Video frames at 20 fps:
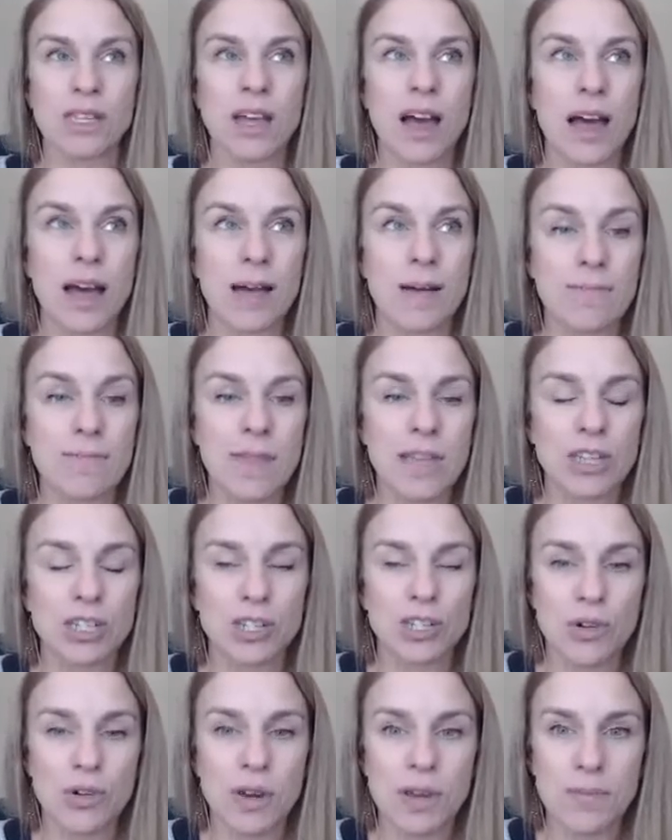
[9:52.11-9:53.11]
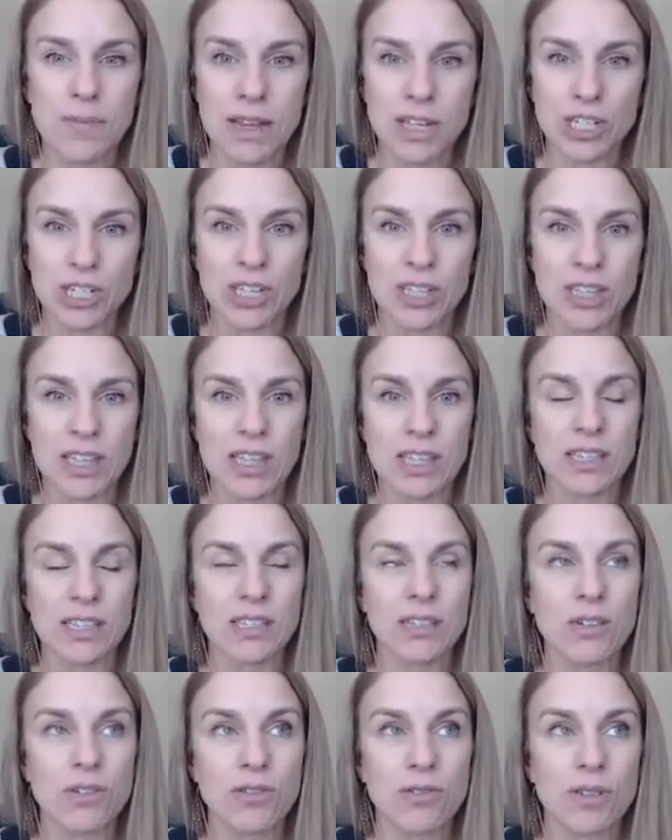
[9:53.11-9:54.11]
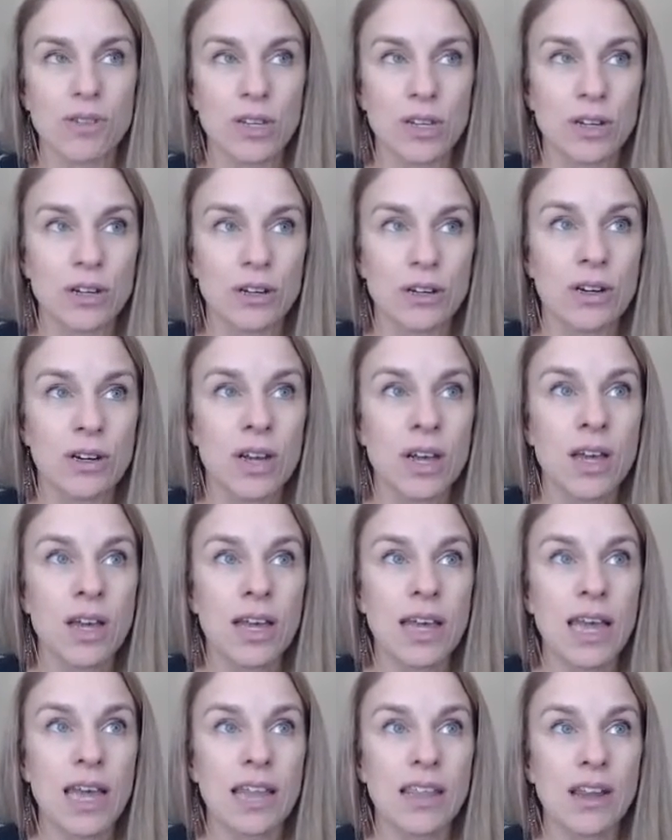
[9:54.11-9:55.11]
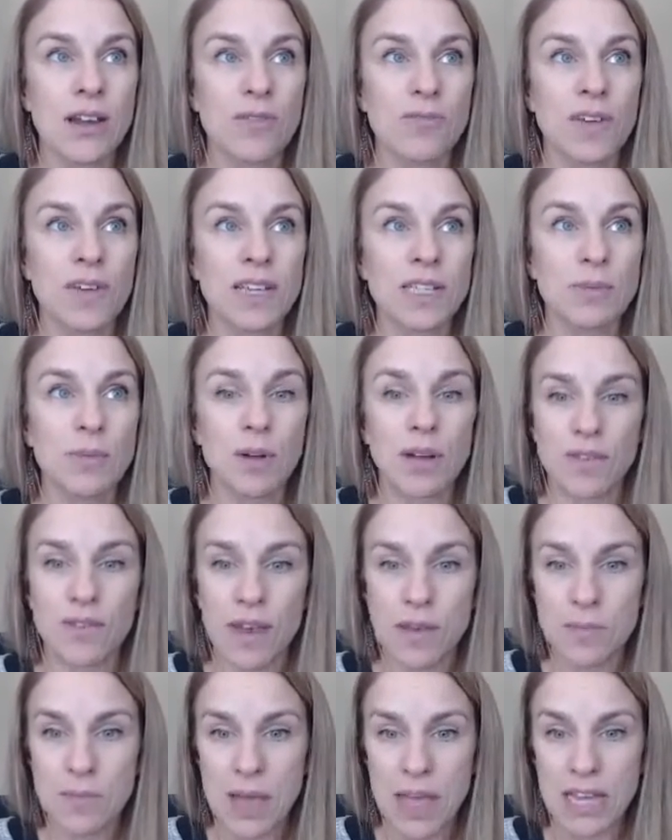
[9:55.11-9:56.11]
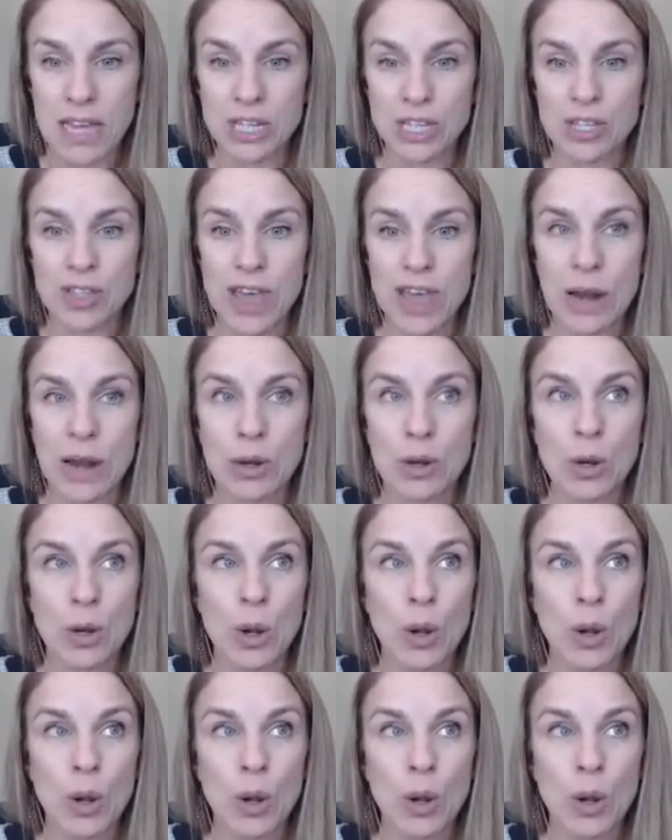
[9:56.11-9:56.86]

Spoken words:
and Jody mentioned this earlier in our Facebook event page, that